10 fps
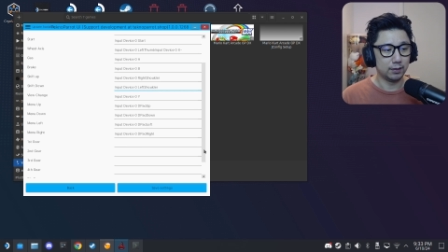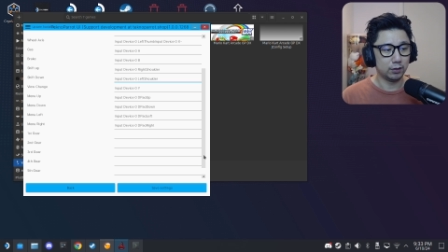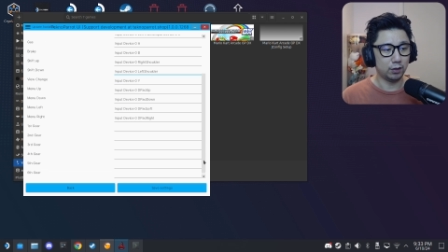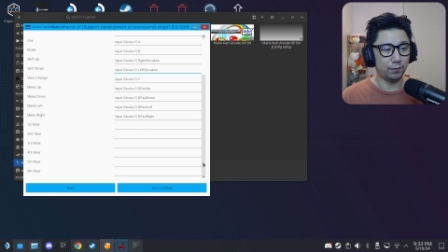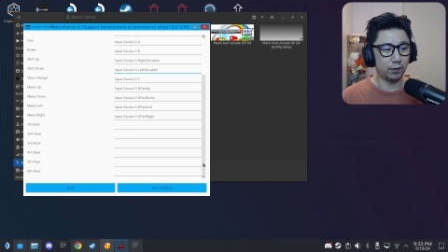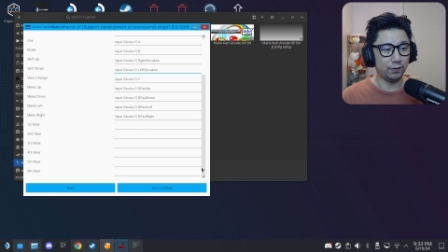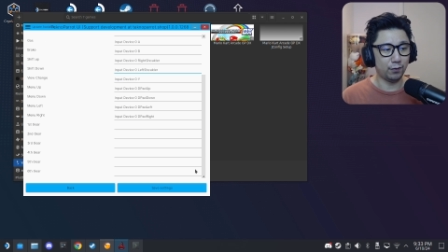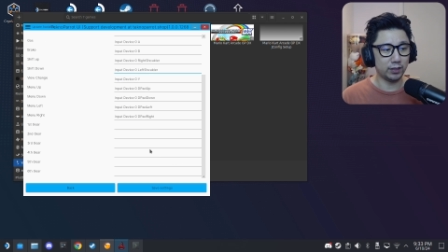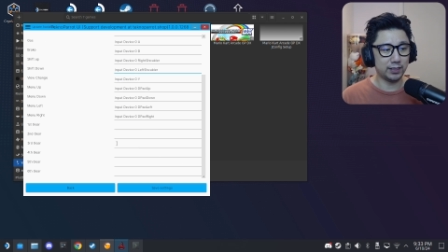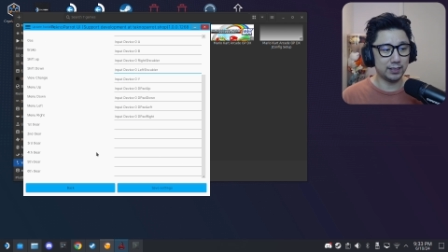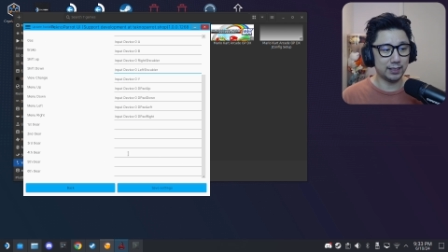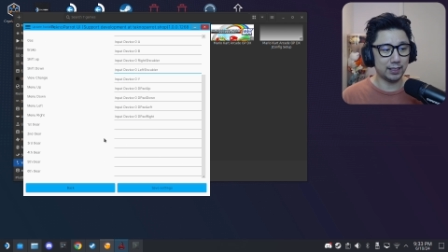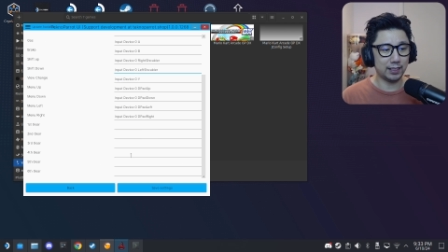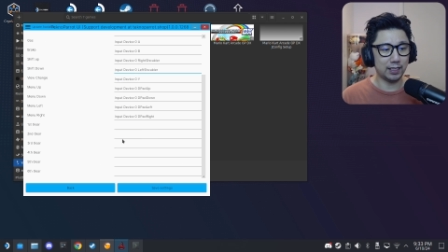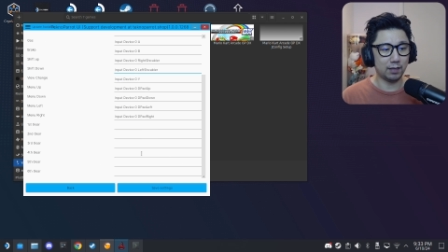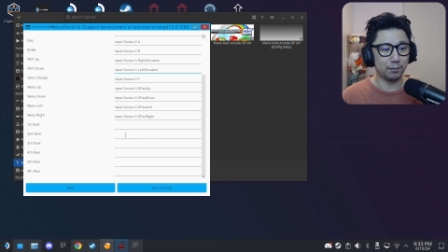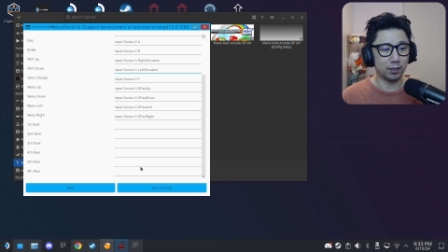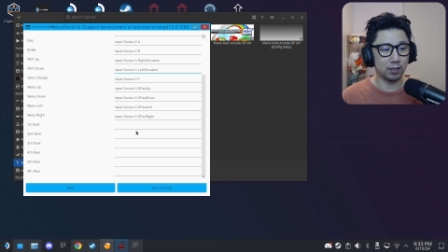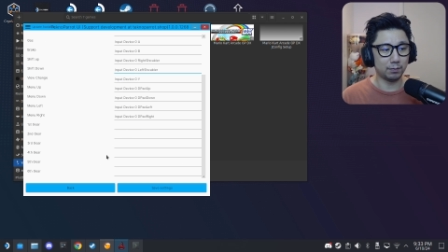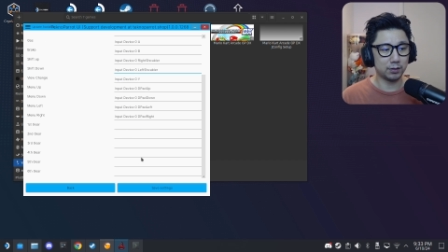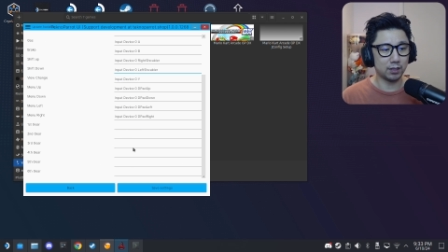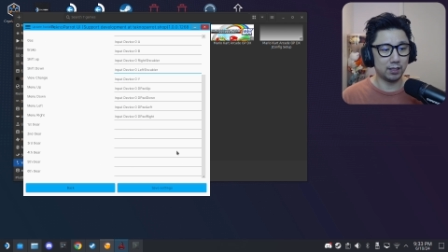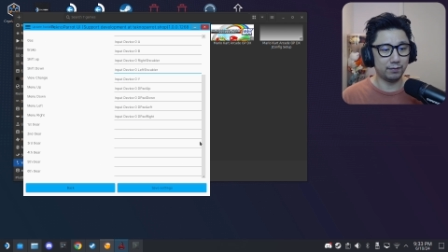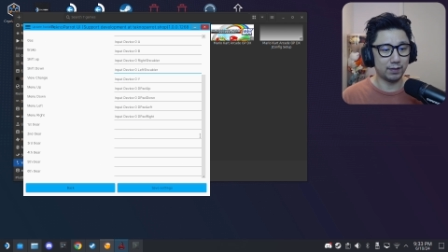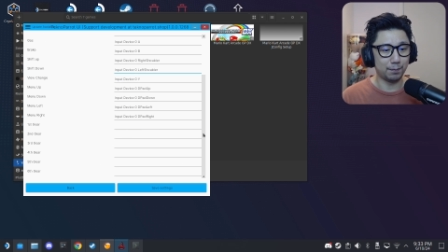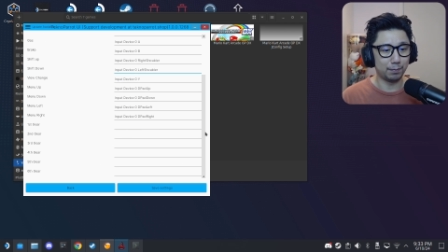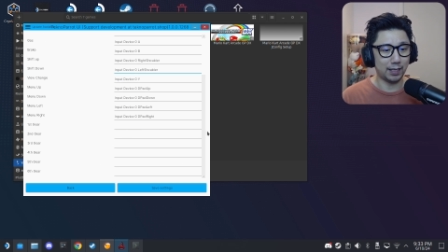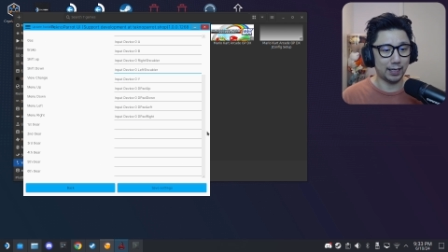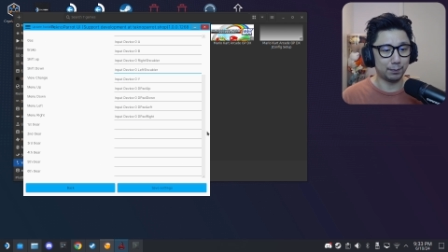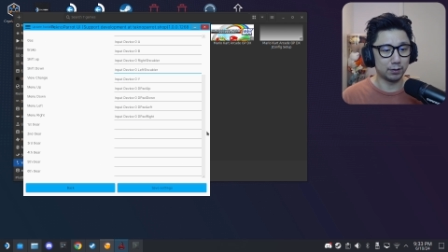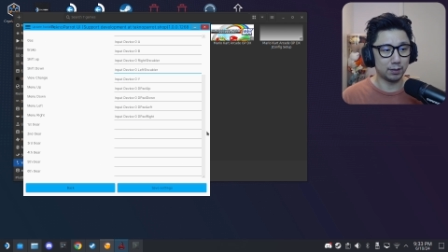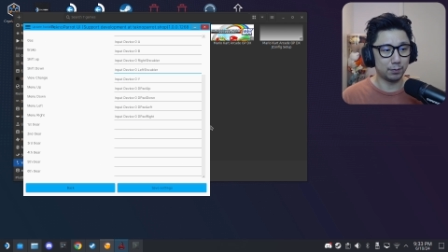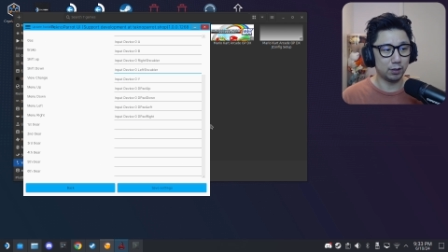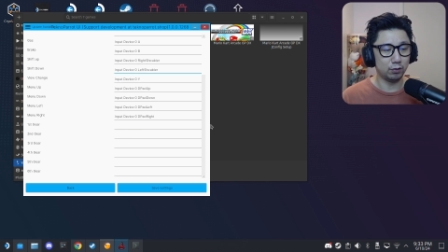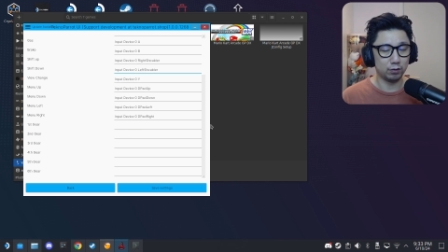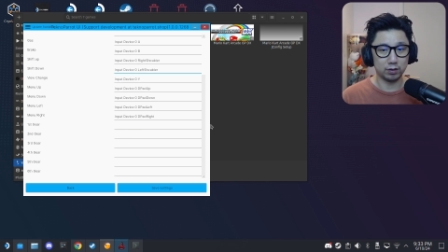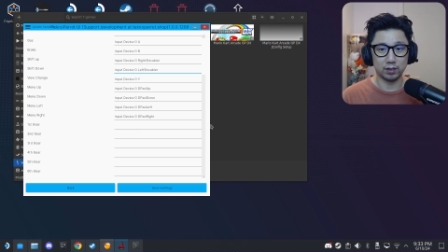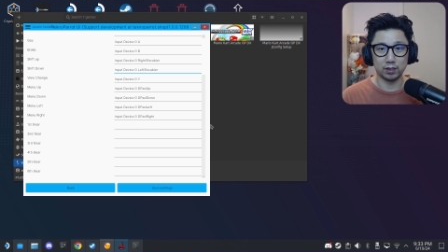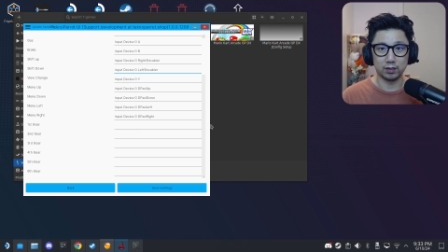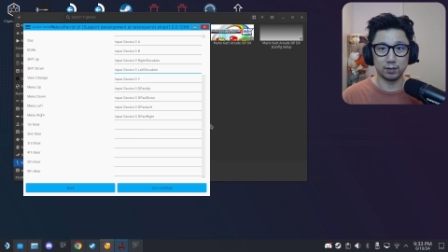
So for the first gear, second gear, I'm, not, I'm just going to leave them blank because I'm going to use the,